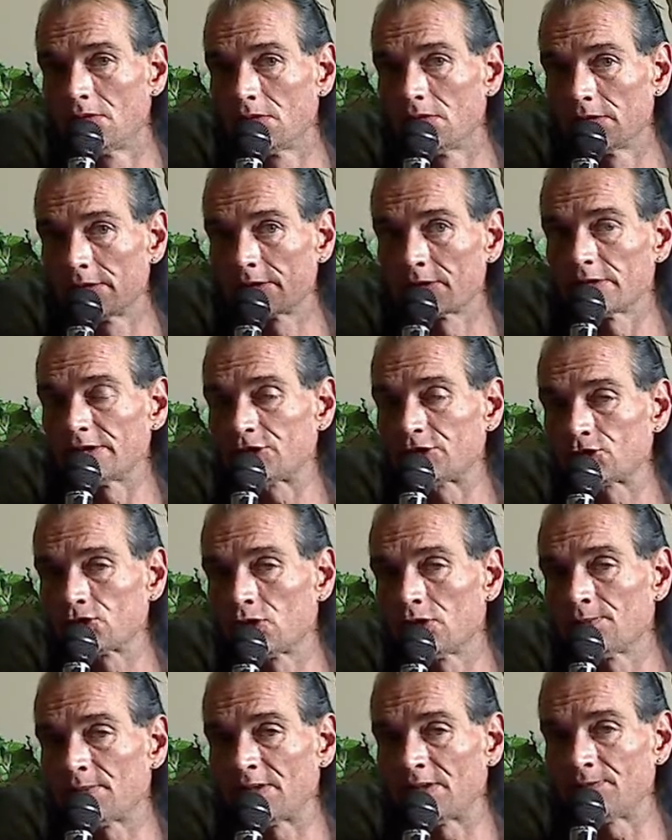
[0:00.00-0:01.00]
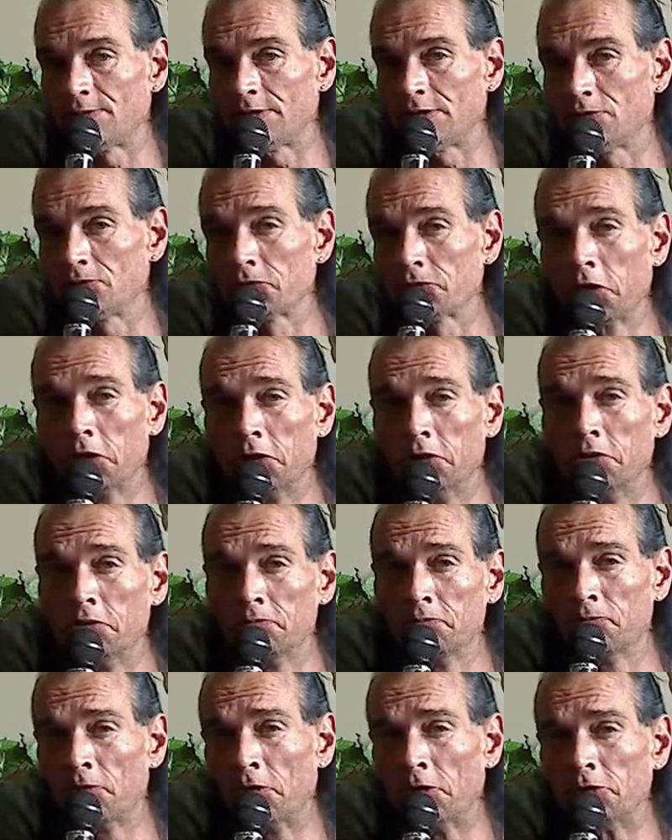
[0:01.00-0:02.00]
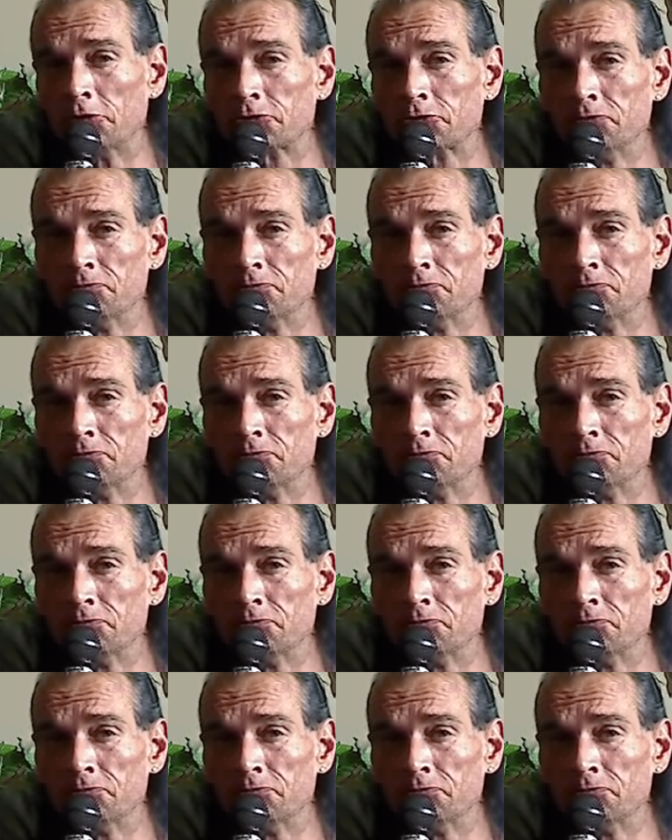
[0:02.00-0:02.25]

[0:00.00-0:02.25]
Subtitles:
literally showing my video. Dana Invaders